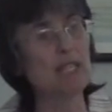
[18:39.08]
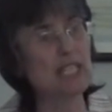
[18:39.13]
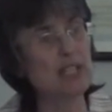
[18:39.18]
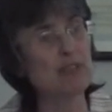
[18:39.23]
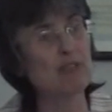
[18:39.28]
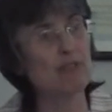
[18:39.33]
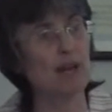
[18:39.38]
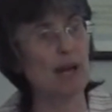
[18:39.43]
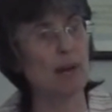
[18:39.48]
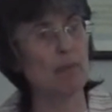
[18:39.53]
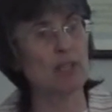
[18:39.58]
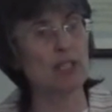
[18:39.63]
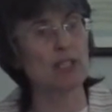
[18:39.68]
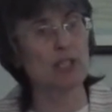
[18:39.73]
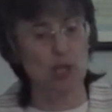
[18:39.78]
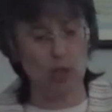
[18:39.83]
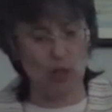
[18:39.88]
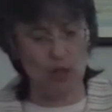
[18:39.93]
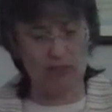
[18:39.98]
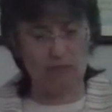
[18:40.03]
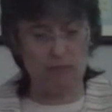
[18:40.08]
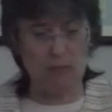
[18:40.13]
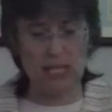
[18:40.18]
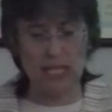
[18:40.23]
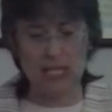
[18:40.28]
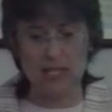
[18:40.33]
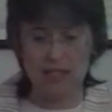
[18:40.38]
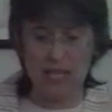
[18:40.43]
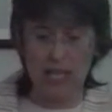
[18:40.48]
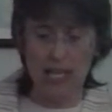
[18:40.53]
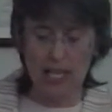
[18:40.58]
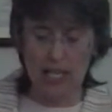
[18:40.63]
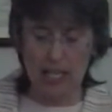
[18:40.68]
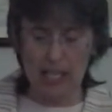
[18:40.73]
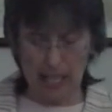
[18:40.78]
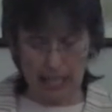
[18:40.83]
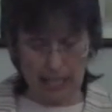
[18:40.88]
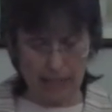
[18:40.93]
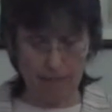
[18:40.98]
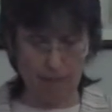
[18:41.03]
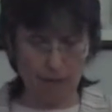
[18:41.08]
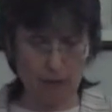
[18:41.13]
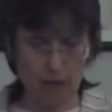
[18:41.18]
Meath family, the Earl of Meath, and the